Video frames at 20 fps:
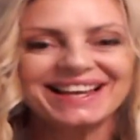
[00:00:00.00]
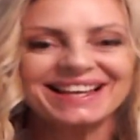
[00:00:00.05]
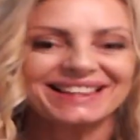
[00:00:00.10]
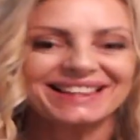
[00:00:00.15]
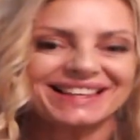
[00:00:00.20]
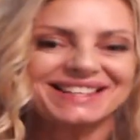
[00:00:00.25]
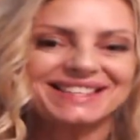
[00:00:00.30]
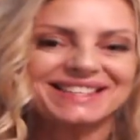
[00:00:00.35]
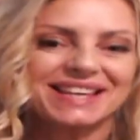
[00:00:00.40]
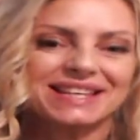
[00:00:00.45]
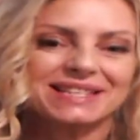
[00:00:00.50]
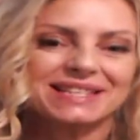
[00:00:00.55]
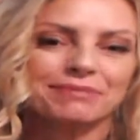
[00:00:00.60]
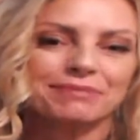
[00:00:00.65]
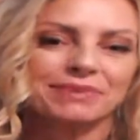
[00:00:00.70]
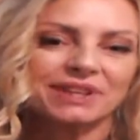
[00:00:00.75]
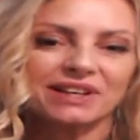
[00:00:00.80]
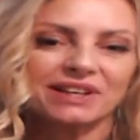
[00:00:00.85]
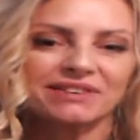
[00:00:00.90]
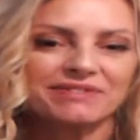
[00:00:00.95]
Let's get
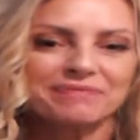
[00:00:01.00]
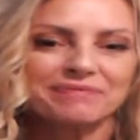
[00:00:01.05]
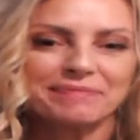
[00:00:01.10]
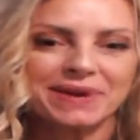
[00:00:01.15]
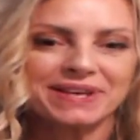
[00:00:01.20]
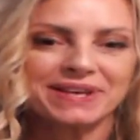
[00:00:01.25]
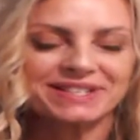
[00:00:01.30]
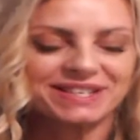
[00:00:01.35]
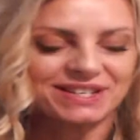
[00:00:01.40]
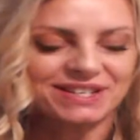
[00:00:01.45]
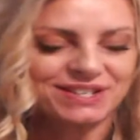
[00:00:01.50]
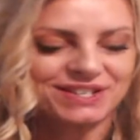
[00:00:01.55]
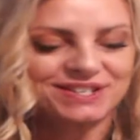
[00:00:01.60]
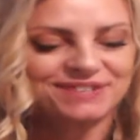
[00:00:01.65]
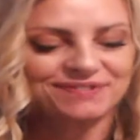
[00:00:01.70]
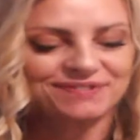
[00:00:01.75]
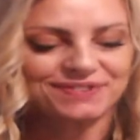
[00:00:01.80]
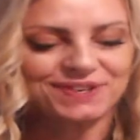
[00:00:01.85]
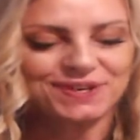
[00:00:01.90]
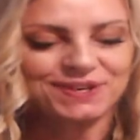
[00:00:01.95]
some love
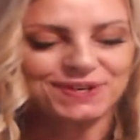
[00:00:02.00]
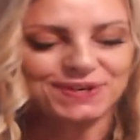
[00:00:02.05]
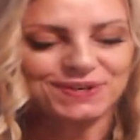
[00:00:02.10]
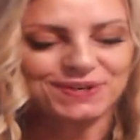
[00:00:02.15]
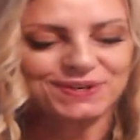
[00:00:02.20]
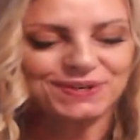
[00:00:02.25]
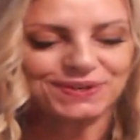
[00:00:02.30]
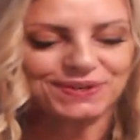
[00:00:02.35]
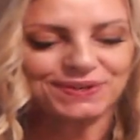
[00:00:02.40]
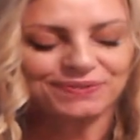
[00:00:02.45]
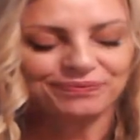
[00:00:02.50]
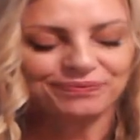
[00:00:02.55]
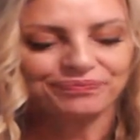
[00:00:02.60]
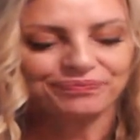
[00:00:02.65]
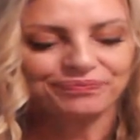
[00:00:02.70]
messages for you.